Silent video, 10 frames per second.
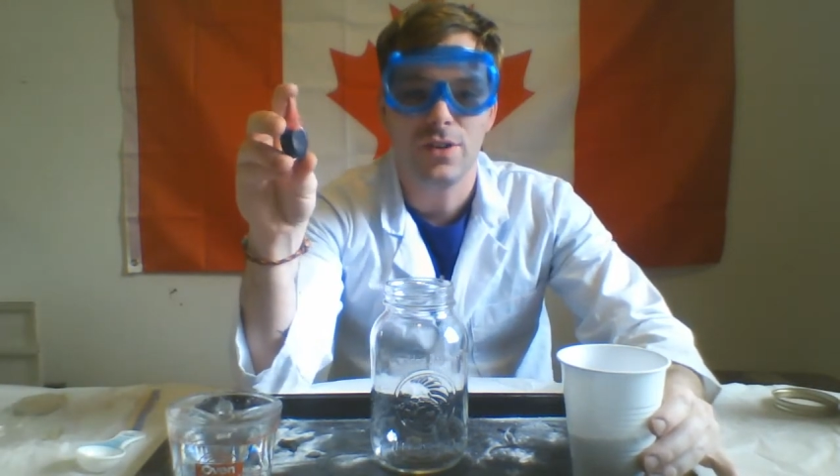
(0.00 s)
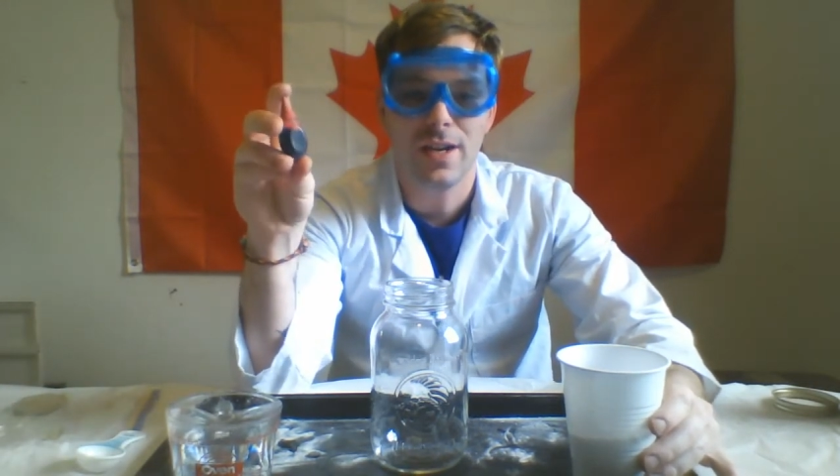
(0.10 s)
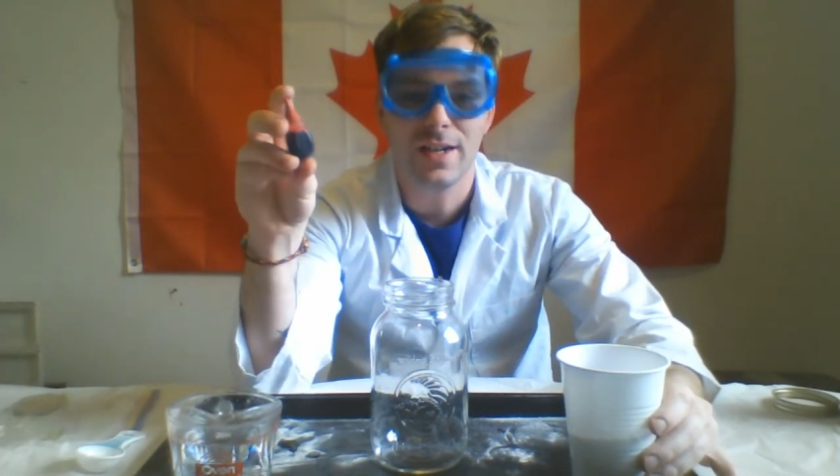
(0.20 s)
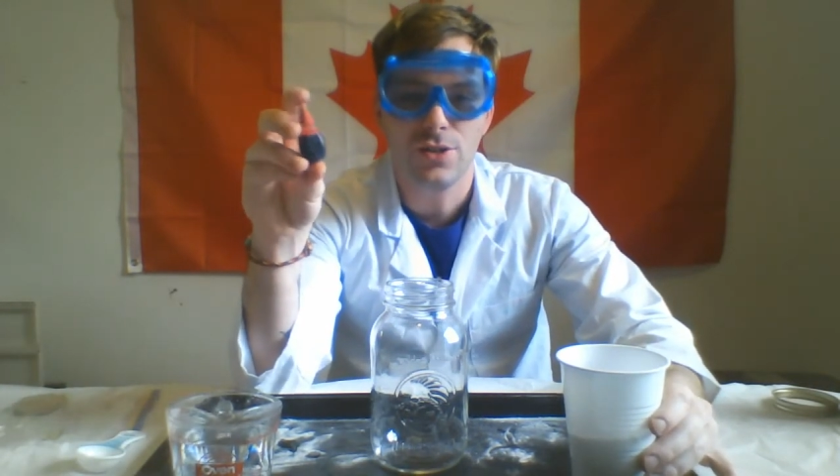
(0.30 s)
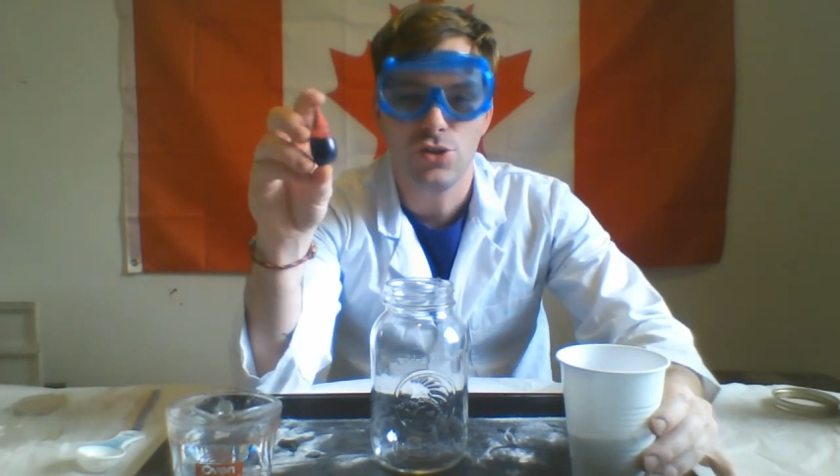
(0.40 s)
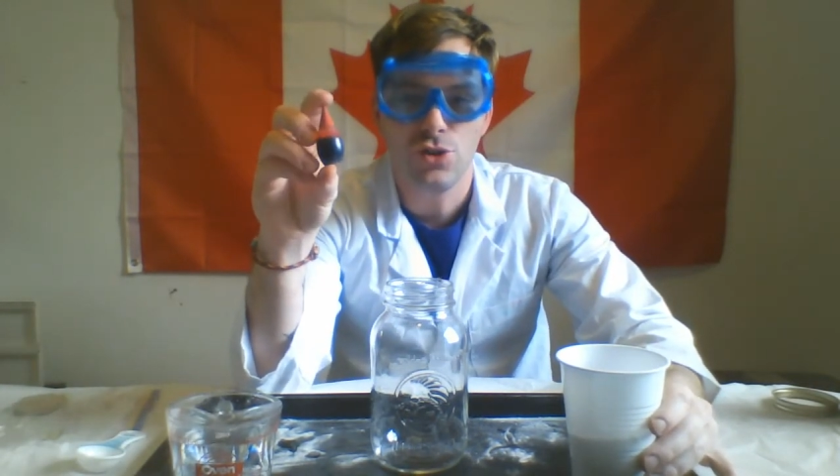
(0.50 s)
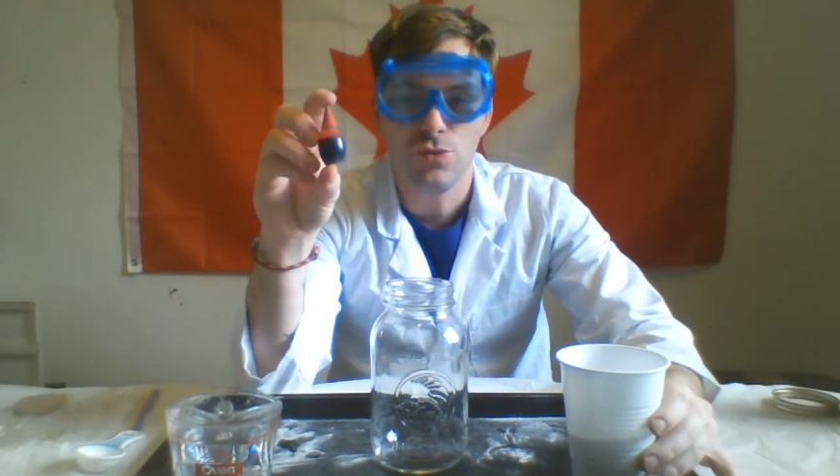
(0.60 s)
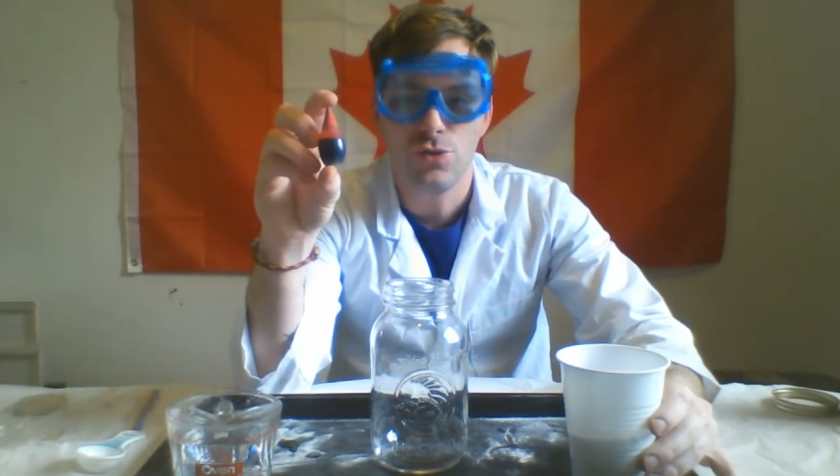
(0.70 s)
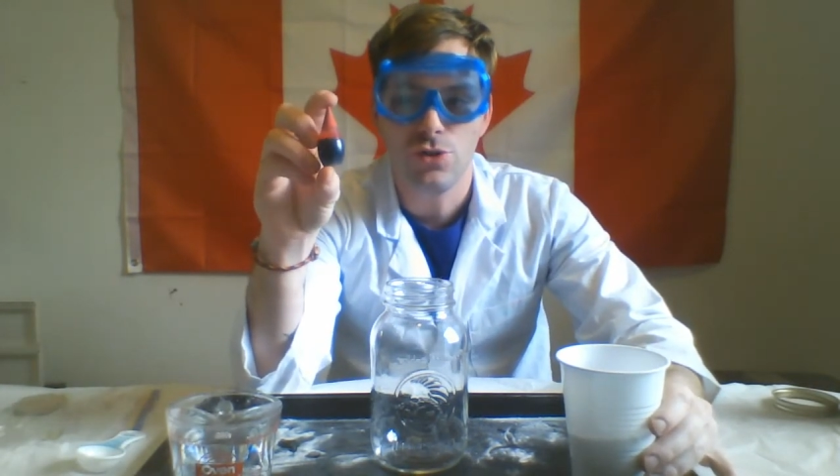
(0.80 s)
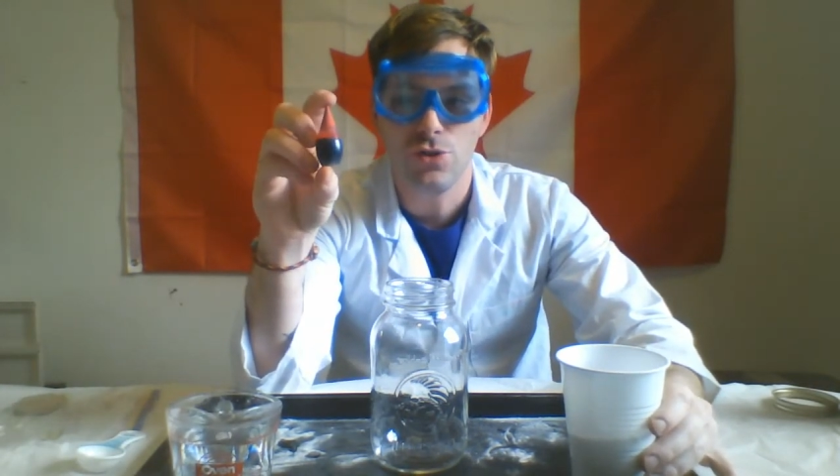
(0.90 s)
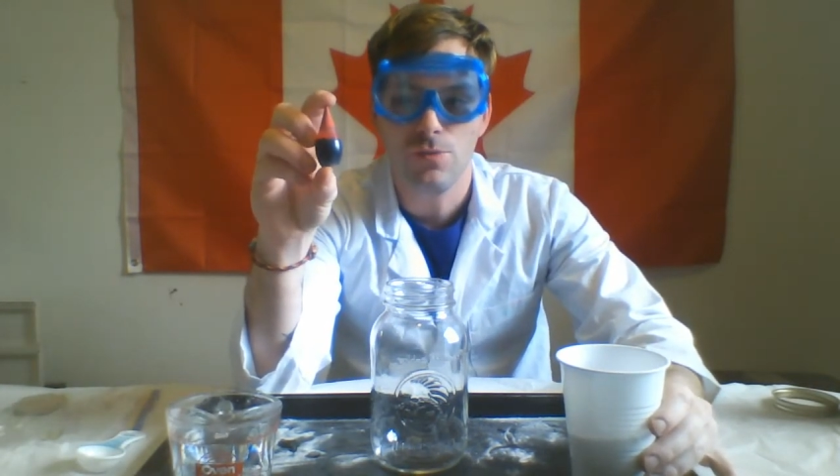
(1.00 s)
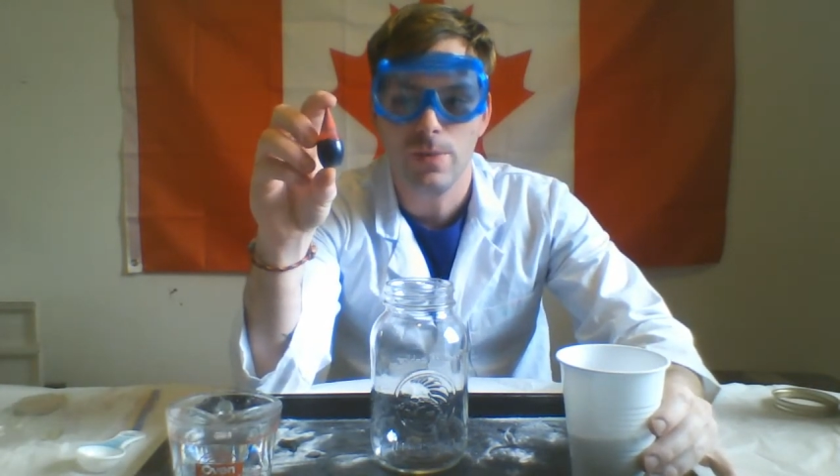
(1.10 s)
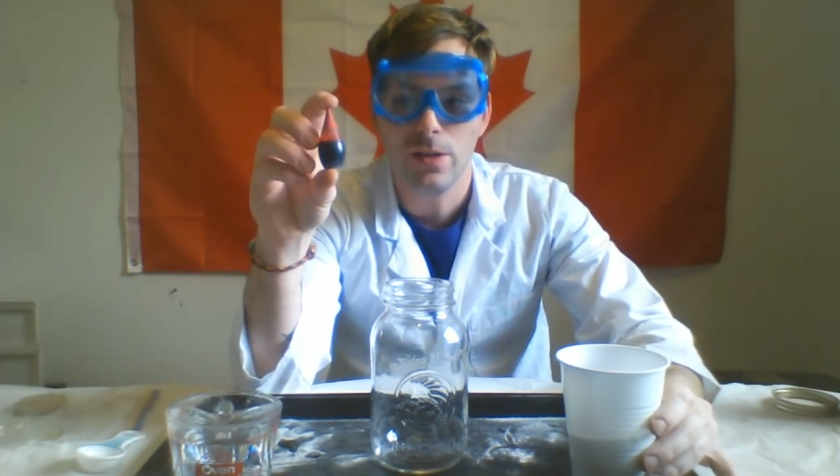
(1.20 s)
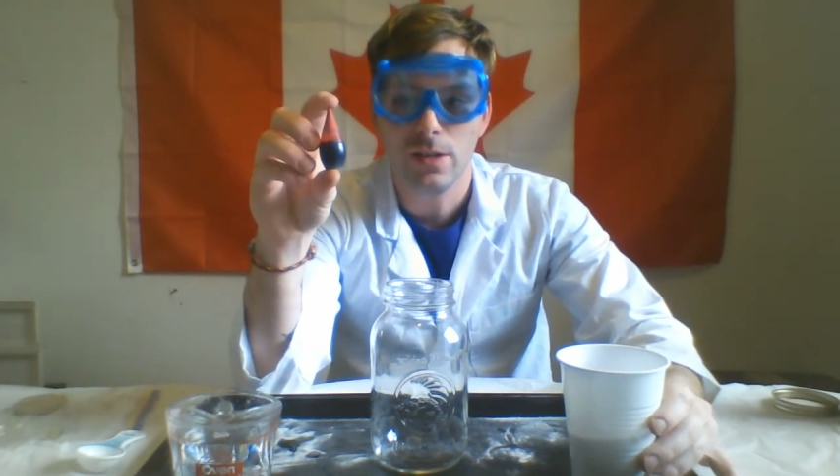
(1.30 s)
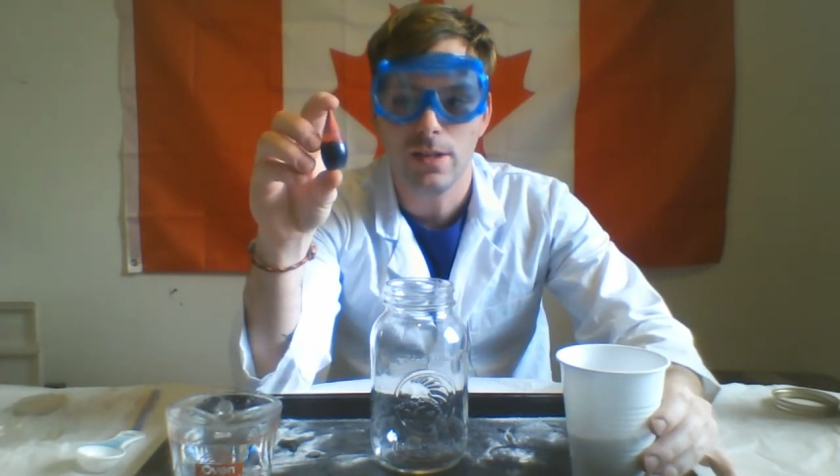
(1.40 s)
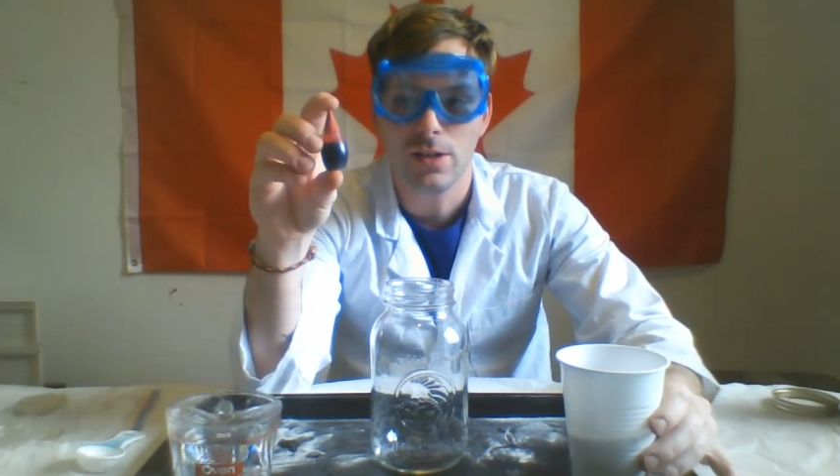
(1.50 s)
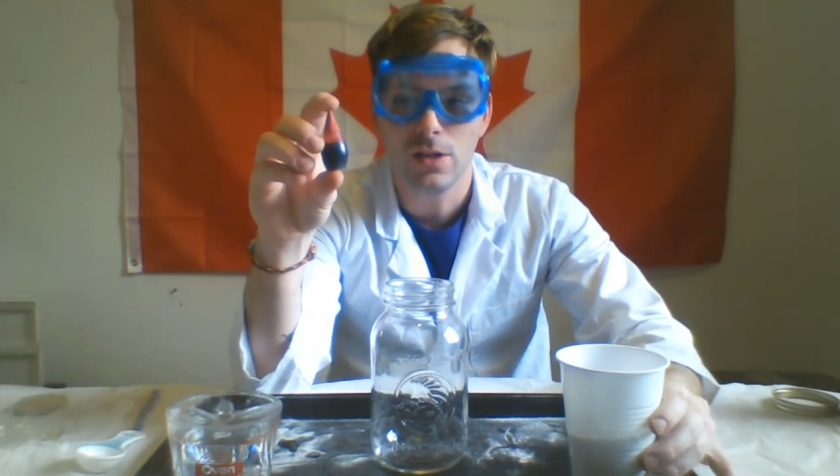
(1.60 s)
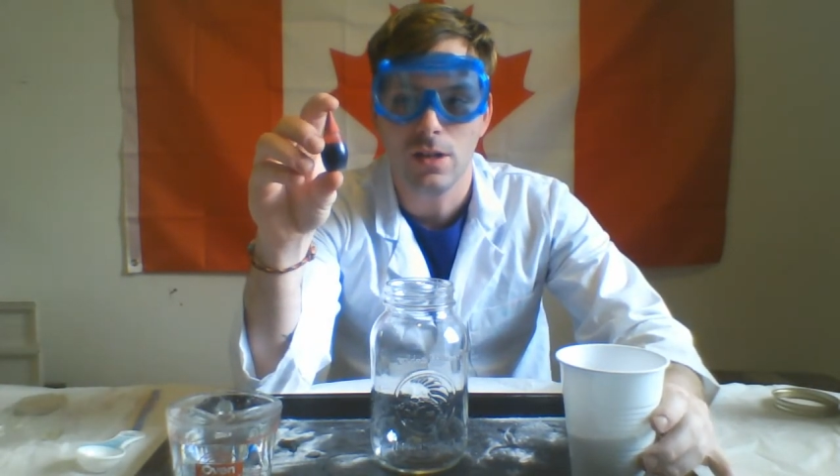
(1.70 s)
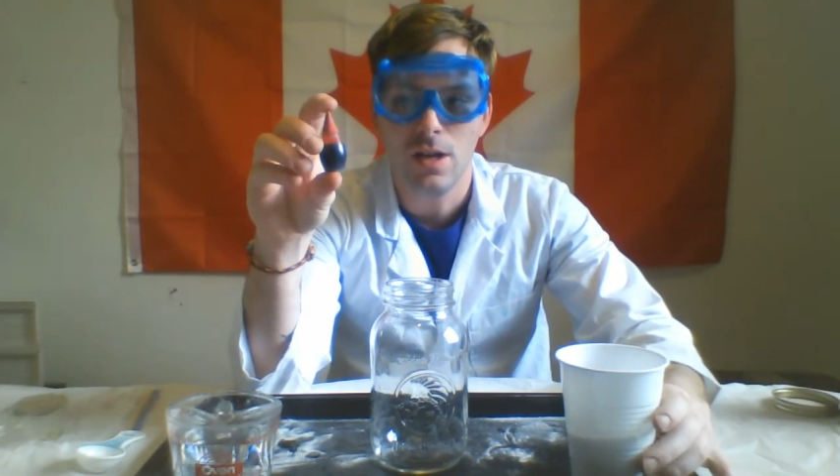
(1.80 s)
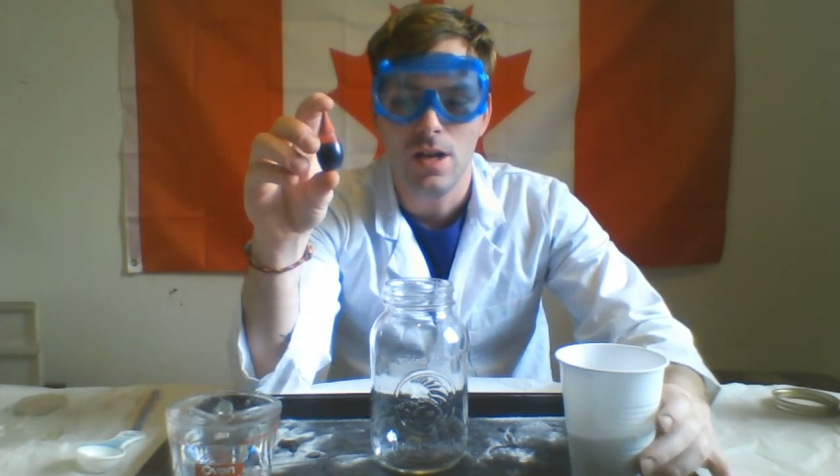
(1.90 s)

guys choose to build a little